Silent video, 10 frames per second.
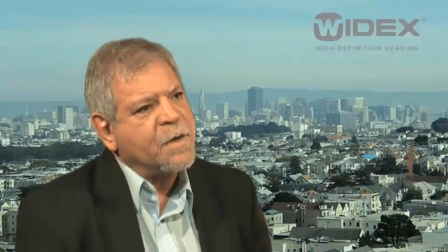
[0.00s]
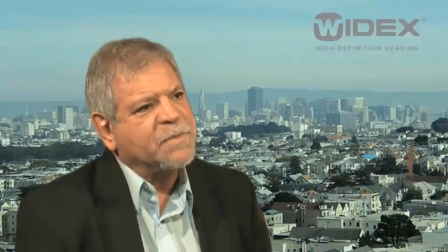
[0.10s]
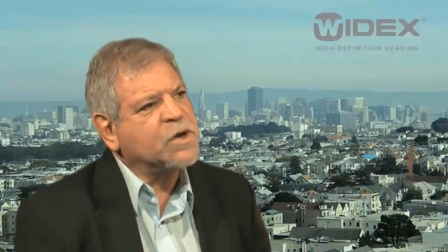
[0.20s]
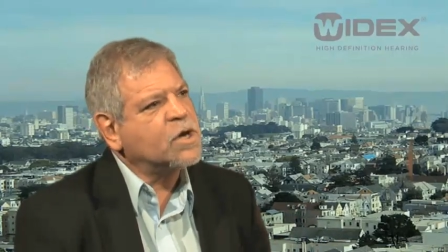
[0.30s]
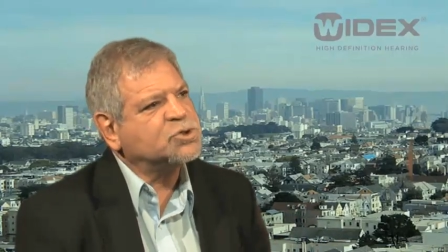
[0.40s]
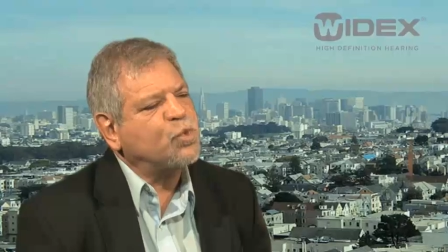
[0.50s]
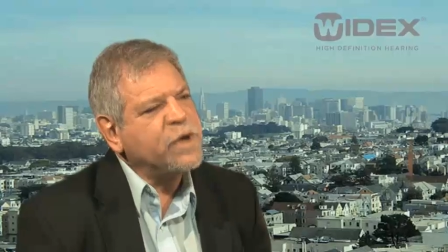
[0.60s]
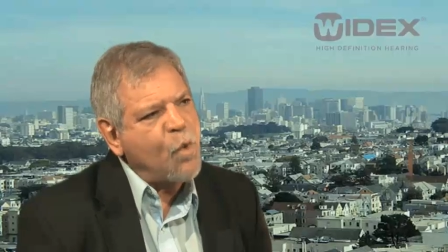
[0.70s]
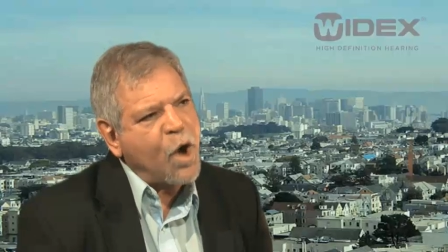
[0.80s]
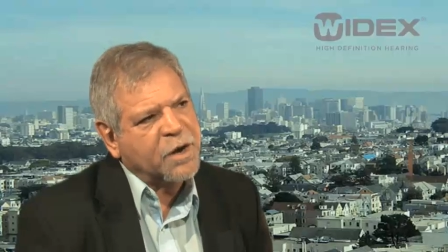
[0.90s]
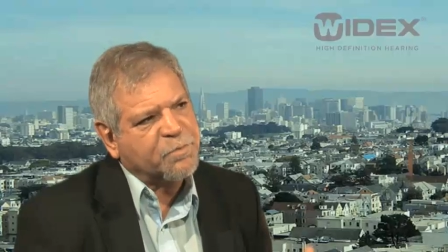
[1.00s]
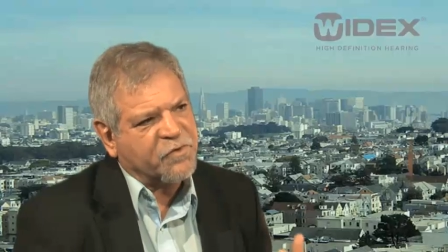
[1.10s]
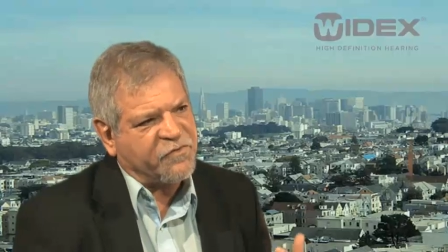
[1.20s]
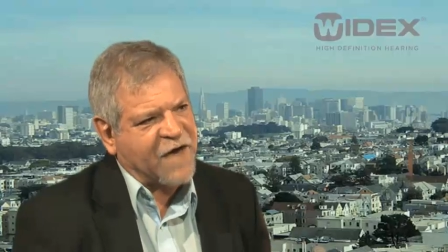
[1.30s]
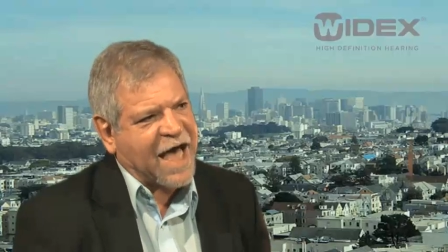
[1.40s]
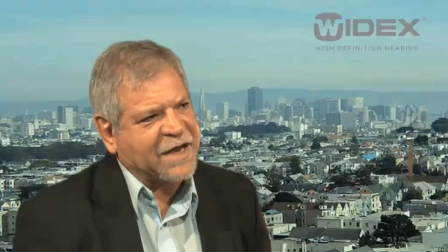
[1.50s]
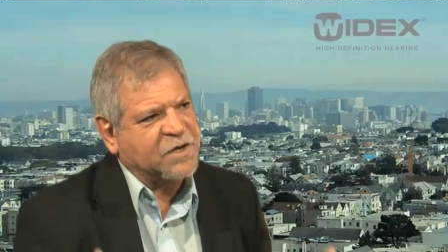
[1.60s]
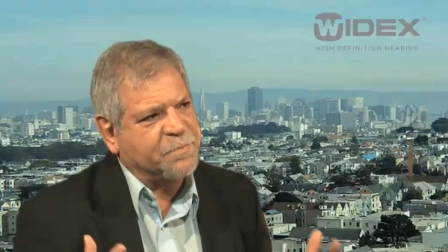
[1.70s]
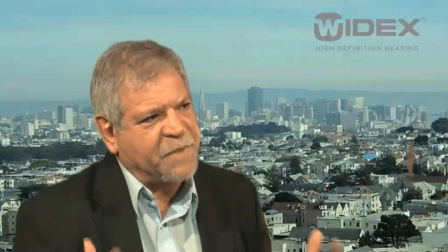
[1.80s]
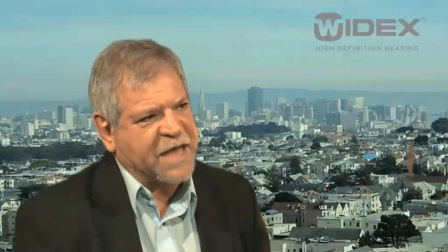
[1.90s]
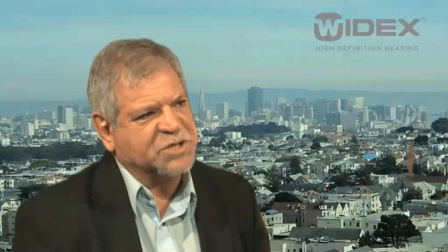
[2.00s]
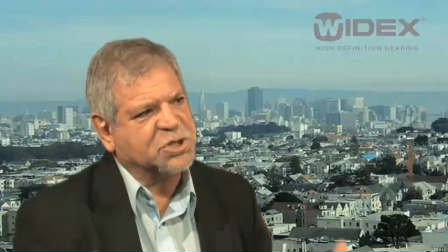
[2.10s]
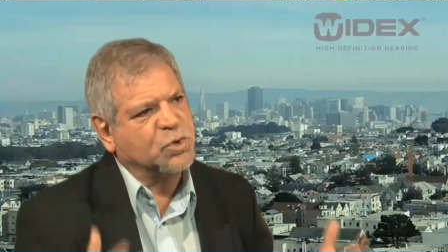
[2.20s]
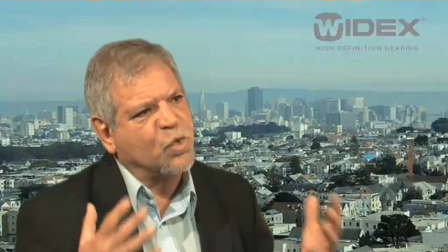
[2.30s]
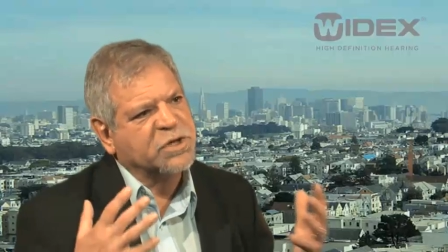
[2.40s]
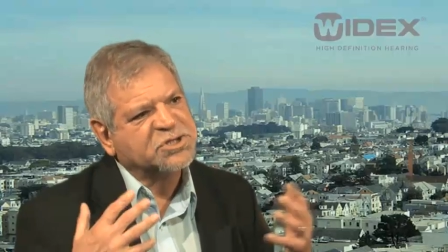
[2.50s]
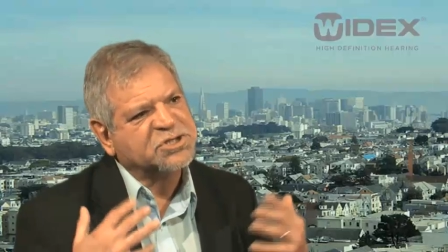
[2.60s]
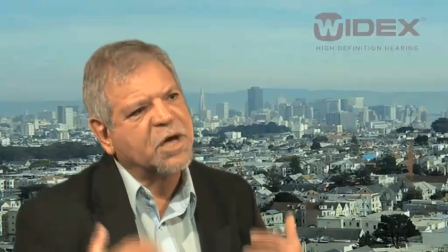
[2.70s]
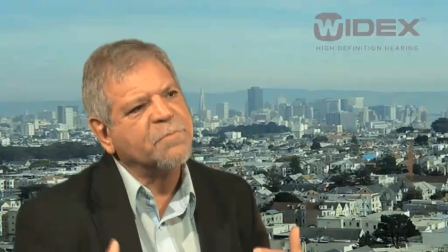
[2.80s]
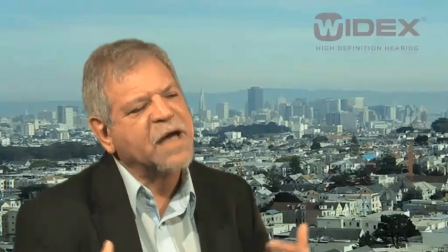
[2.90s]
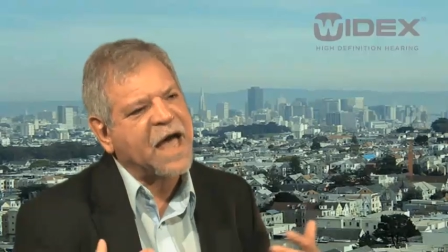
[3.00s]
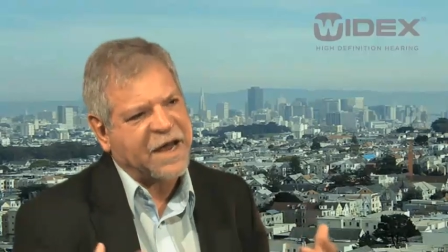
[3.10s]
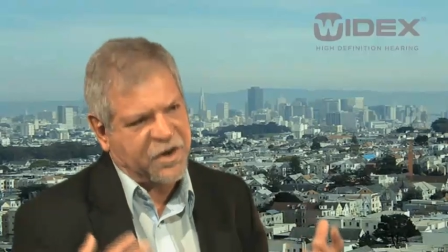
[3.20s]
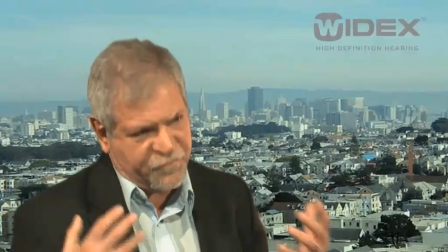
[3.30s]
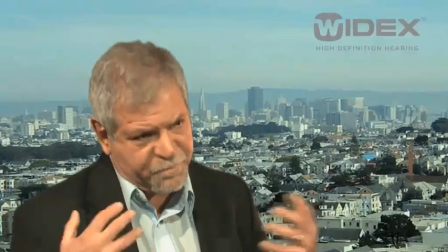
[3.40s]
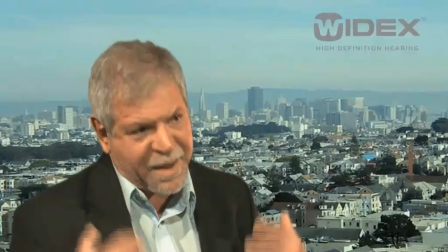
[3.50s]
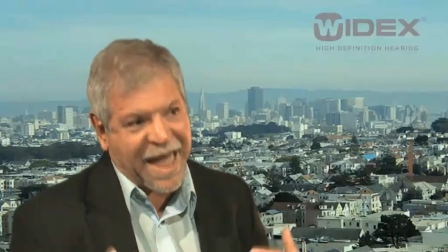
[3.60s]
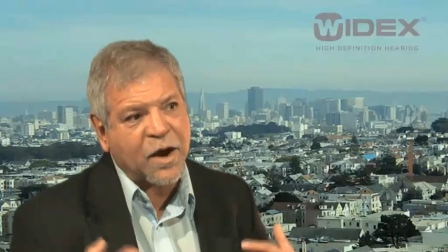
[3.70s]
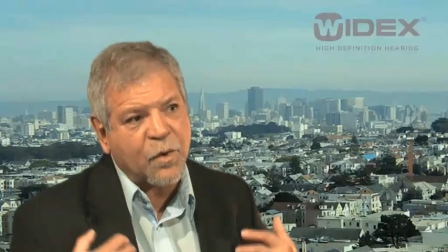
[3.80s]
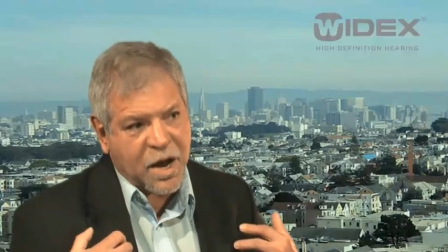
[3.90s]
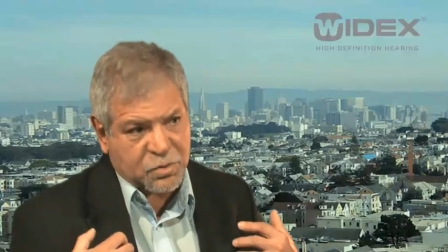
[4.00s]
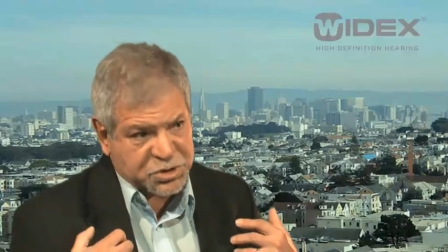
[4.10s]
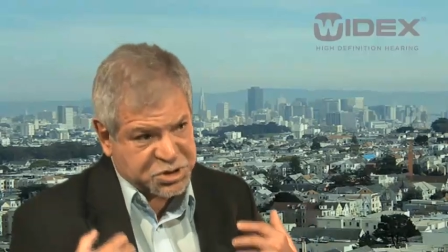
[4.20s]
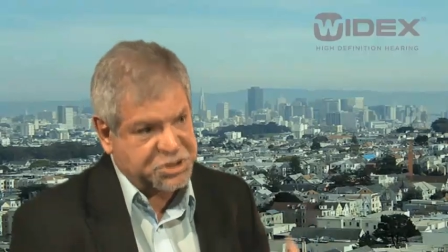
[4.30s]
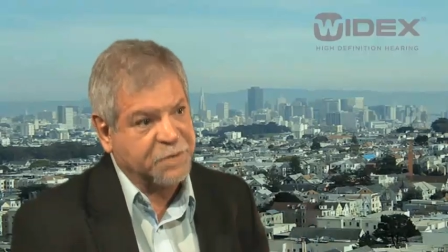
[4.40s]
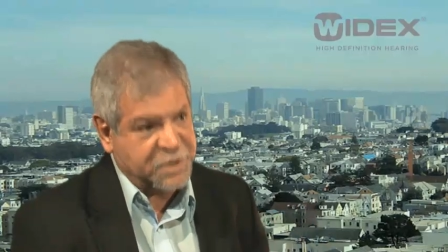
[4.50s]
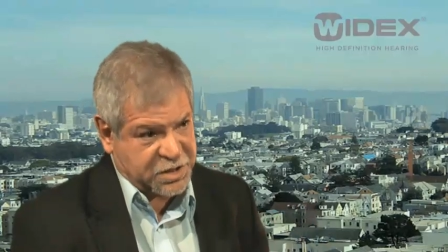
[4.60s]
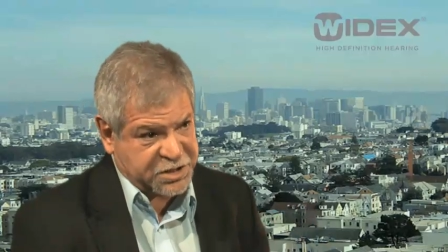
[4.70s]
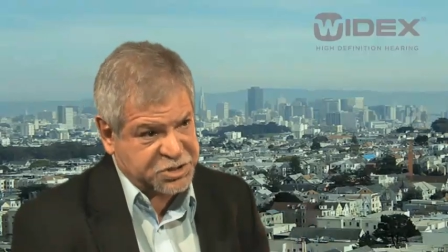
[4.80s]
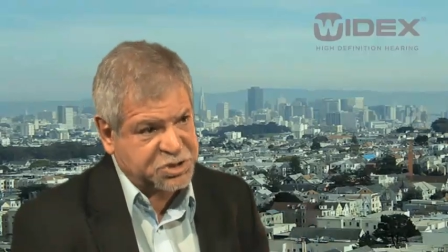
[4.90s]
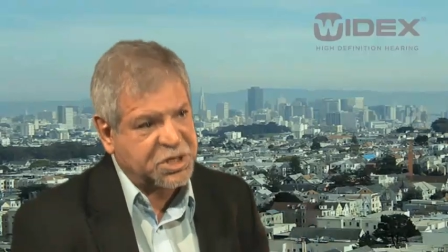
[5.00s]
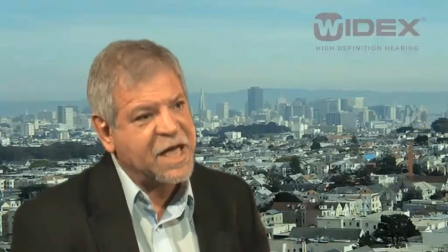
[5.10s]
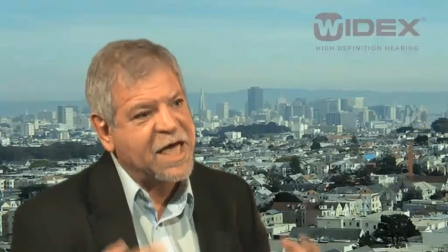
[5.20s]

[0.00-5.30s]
because we want to provide the patient with some kind of background stimulus